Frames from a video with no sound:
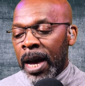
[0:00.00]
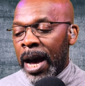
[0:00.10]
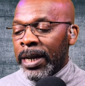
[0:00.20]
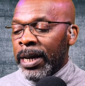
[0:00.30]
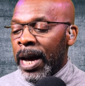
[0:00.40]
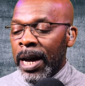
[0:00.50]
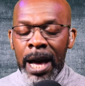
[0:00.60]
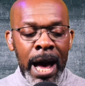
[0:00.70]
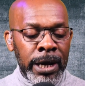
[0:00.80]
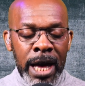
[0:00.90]
And
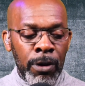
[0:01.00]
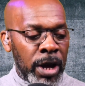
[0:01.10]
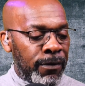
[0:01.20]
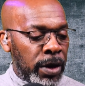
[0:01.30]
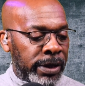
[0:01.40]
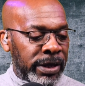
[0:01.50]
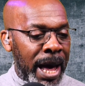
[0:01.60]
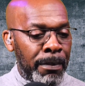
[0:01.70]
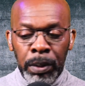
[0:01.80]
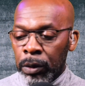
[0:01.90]
I'll give you a
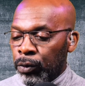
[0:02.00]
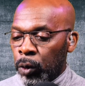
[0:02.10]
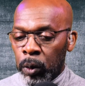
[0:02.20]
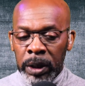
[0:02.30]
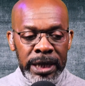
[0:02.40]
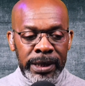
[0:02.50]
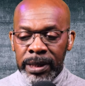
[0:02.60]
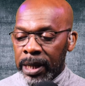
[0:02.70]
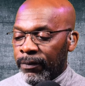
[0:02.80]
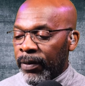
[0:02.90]
sample rule. Let's
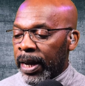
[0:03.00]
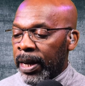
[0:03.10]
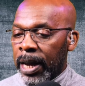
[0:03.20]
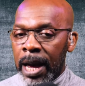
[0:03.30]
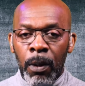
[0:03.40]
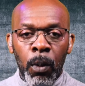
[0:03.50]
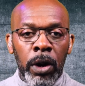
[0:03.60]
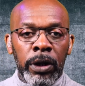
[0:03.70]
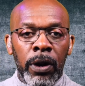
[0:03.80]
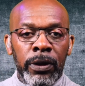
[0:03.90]
see if I can get
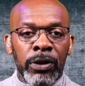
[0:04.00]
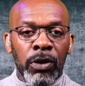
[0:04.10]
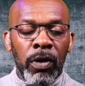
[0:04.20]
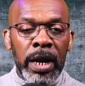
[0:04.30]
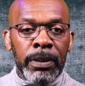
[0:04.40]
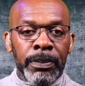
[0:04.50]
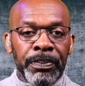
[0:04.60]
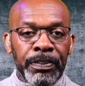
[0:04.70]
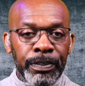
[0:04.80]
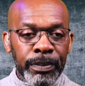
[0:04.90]
one on screen.
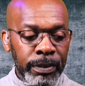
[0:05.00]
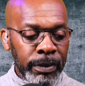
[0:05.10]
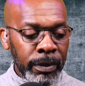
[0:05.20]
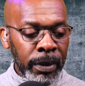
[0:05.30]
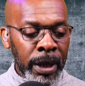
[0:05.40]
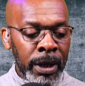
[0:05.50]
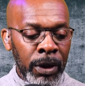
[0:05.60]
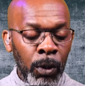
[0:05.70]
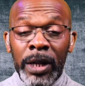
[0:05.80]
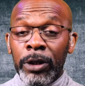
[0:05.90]

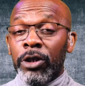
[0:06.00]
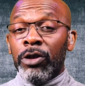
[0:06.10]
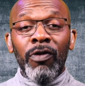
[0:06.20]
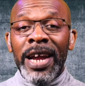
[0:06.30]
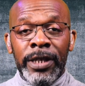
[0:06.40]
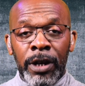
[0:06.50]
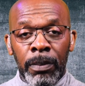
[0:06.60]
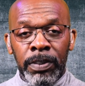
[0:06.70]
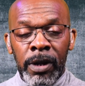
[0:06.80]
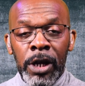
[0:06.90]
Well, you just write it
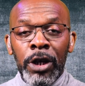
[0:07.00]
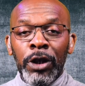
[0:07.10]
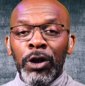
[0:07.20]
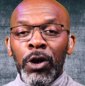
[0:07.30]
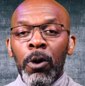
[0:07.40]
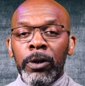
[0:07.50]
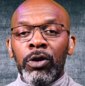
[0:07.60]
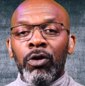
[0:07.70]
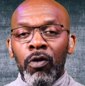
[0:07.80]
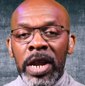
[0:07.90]
up. No
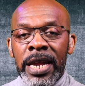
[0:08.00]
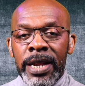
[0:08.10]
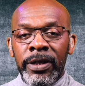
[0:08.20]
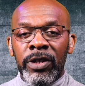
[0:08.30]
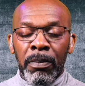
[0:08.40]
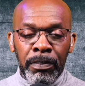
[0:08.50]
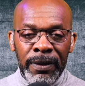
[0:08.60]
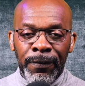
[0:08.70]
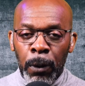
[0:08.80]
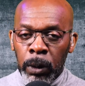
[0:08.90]
screens
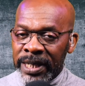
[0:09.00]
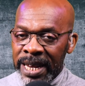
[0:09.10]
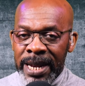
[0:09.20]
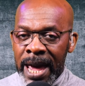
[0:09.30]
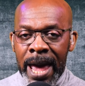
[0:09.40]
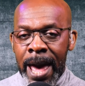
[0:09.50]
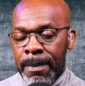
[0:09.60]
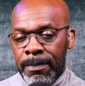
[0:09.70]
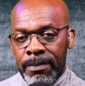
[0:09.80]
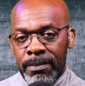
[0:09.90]
before 10
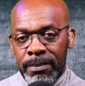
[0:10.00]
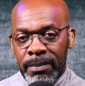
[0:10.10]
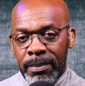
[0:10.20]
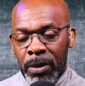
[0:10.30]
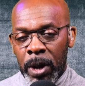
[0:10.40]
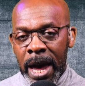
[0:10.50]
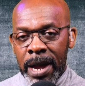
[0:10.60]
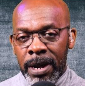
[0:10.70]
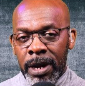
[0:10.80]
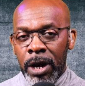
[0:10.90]
a.m.
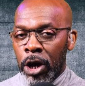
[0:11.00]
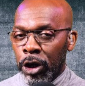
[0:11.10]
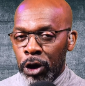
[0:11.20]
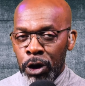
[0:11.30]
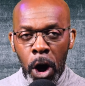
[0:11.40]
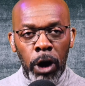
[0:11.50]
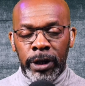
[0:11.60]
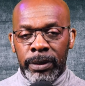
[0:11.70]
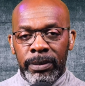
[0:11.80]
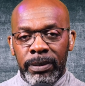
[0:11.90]
Okay?
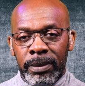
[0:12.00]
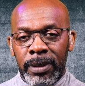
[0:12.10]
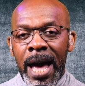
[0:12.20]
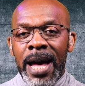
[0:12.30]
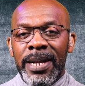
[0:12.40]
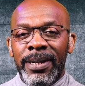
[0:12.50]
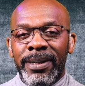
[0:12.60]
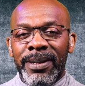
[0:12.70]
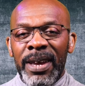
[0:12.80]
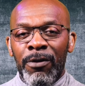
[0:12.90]
None.
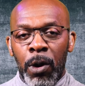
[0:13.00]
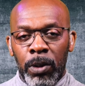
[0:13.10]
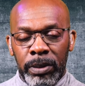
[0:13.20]
0.